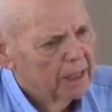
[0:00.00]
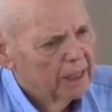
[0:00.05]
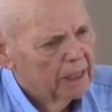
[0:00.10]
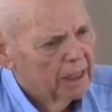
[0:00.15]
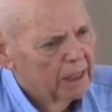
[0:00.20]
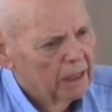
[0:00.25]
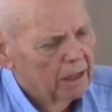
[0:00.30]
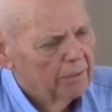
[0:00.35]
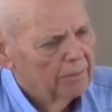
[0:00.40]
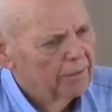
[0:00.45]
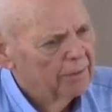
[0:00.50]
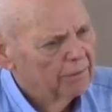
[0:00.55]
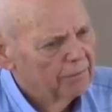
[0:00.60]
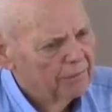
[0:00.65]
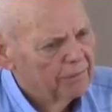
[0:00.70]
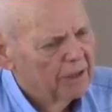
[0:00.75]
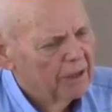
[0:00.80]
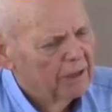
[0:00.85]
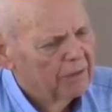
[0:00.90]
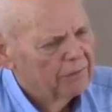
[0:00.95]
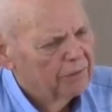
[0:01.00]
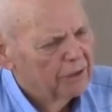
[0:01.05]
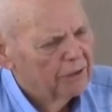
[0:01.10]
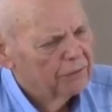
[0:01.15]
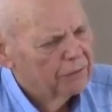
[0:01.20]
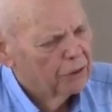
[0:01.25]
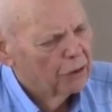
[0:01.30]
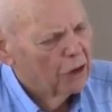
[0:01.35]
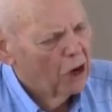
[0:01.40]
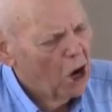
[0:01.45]
the, the,
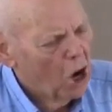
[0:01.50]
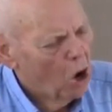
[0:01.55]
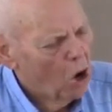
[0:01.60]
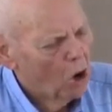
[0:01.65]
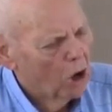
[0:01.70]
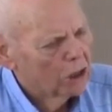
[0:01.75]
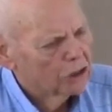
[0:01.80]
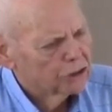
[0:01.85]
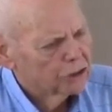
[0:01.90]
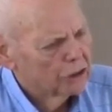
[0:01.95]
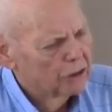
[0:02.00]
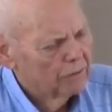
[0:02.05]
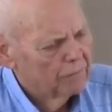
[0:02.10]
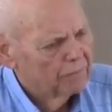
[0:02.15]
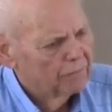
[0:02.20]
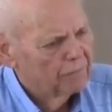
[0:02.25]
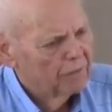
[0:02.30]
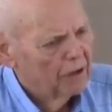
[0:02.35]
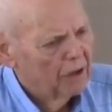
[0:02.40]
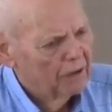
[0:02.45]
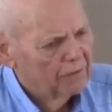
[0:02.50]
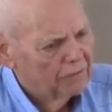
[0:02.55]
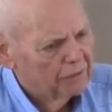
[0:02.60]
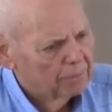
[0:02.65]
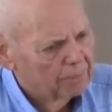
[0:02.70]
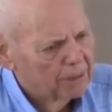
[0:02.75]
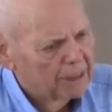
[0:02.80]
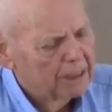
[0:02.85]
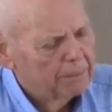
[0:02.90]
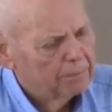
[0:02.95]
the hearts of, of the
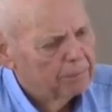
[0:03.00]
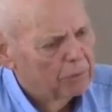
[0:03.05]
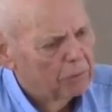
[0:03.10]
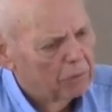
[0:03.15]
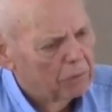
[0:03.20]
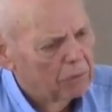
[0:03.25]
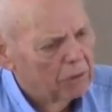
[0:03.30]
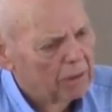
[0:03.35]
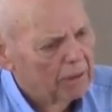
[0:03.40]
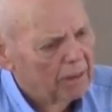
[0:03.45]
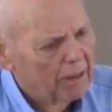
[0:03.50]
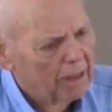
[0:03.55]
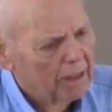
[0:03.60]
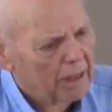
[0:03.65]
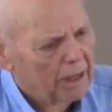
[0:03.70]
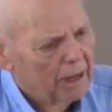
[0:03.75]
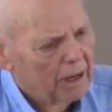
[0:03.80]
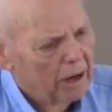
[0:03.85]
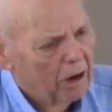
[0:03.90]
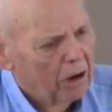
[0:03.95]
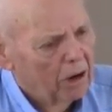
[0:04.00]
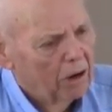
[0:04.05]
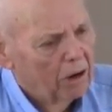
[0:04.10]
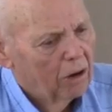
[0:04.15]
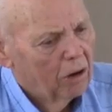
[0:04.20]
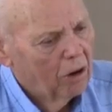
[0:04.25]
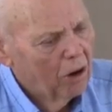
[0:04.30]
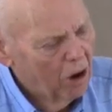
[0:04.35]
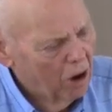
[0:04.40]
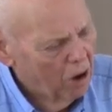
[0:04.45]
people
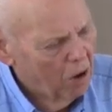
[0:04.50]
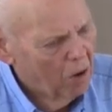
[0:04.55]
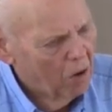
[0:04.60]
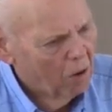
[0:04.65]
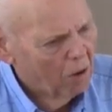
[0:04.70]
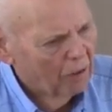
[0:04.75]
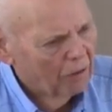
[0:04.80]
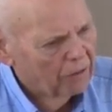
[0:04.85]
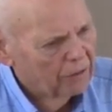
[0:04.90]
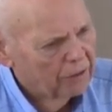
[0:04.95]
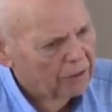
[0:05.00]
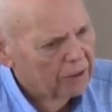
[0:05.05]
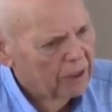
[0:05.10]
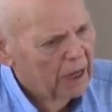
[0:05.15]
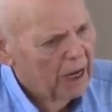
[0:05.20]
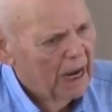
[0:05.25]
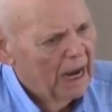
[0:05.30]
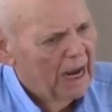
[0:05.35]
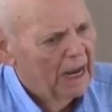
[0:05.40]
are hard mm-hmm.